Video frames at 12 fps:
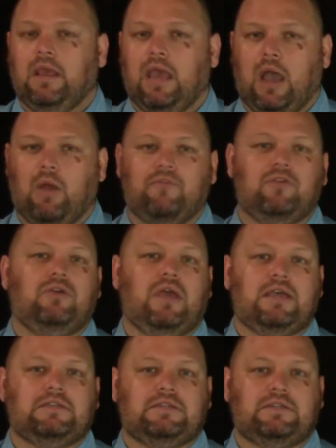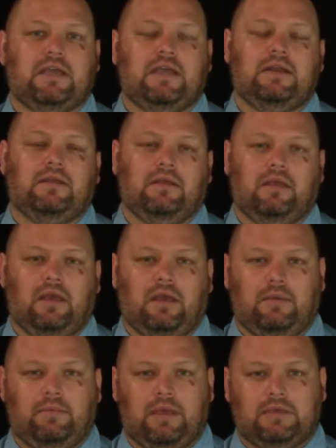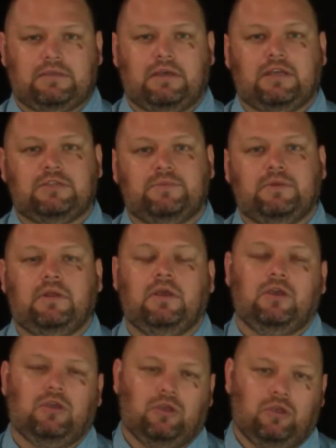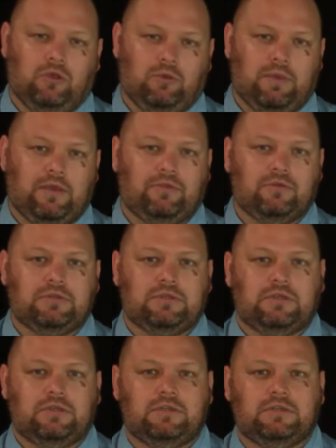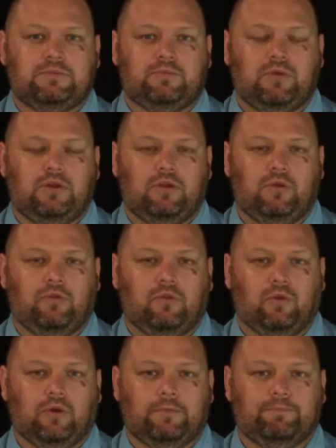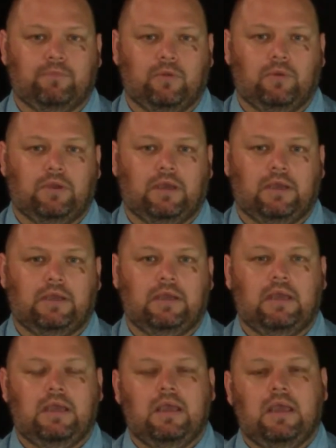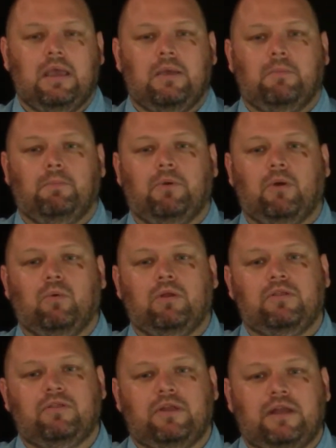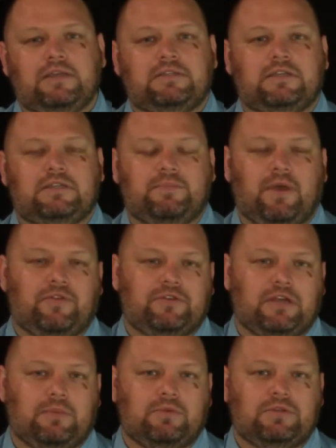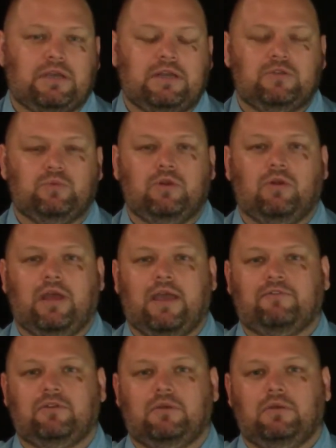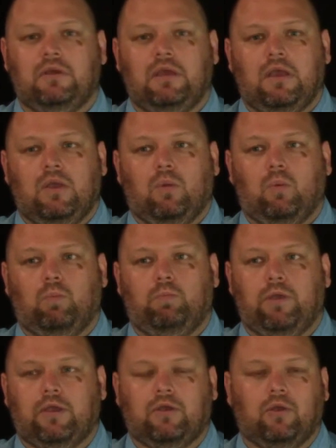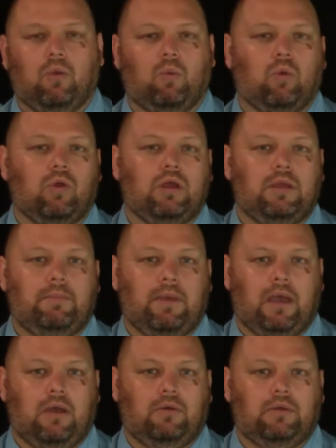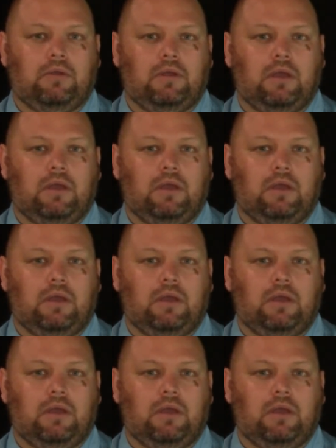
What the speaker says: However you guys decide, as the husband, you make those decisions between you and the Lord, okay? But one of the nice things about the 10% is we don't have to bicker or worry about